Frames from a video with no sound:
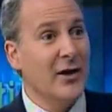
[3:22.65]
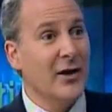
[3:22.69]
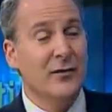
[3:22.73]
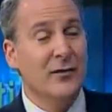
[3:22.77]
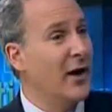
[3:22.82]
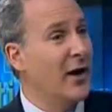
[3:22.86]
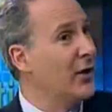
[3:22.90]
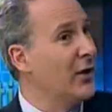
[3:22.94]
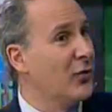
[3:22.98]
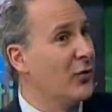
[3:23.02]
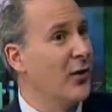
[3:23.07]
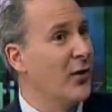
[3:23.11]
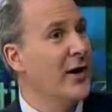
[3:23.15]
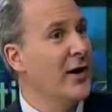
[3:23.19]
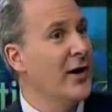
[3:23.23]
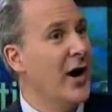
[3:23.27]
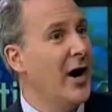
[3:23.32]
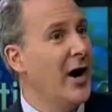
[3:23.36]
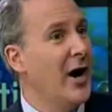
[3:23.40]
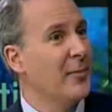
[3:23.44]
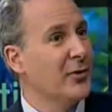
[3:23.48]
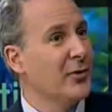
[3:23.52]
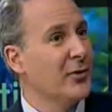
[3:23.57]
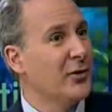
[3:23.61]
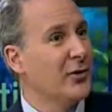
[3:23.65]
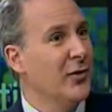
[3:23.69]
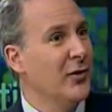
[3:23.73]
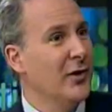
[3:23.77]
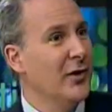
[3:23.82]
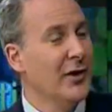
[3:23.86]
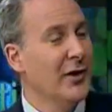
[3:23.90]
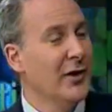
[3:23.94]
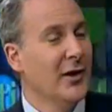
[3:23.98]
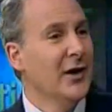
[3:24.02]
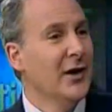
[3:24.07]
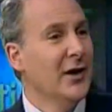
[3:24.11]
You've got a great
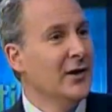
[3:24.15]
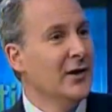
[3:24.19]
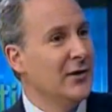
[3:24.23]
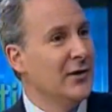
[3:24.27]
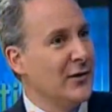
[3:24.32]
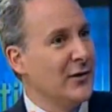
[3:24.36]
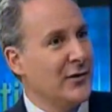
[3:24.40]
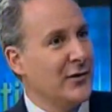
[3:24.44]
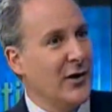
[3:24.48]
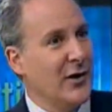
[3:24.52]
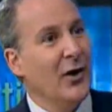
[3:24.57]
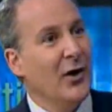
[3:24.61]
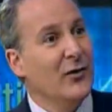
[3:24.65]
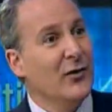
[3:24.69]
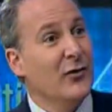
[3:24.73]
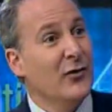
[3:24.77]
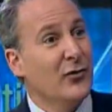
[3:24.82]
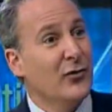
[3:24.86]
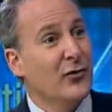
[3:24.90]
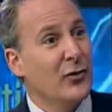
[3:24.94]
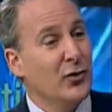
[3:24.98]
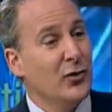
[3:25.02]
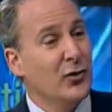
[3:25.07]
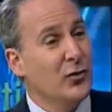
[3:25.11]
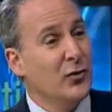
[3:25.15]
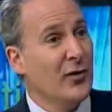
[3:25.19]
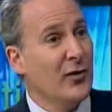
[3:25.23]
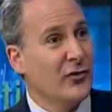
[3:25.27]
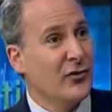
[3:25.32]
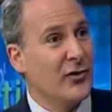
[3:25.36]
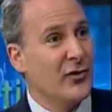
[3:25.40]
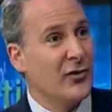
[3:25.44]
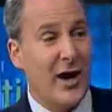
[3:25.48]
opportunity to sell these U.S.